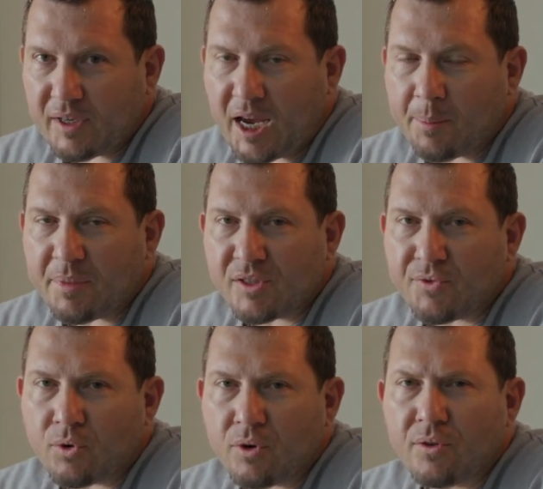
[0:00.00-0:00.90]
happens
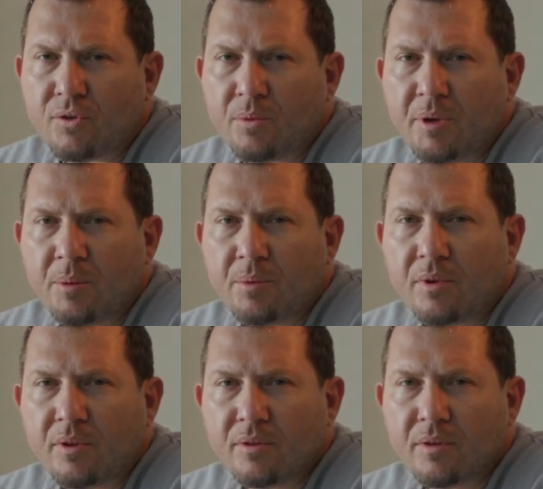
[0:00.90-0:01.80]
for
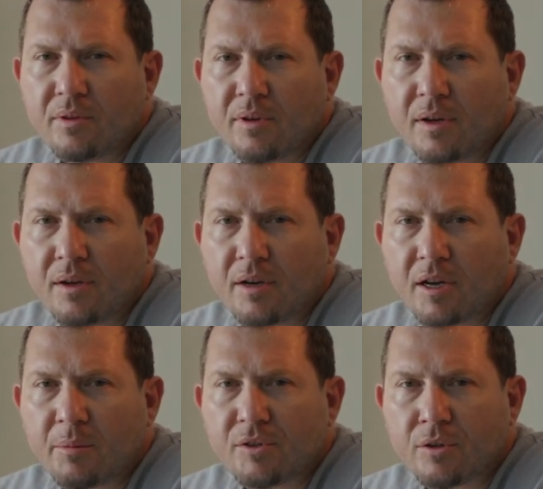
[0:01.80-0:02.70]
people
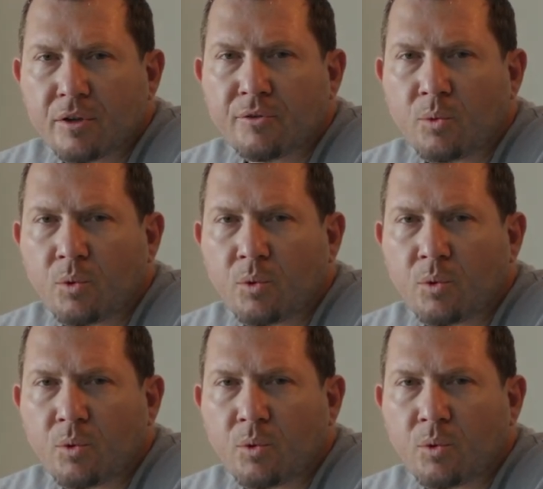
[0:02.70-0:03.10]
coming to look for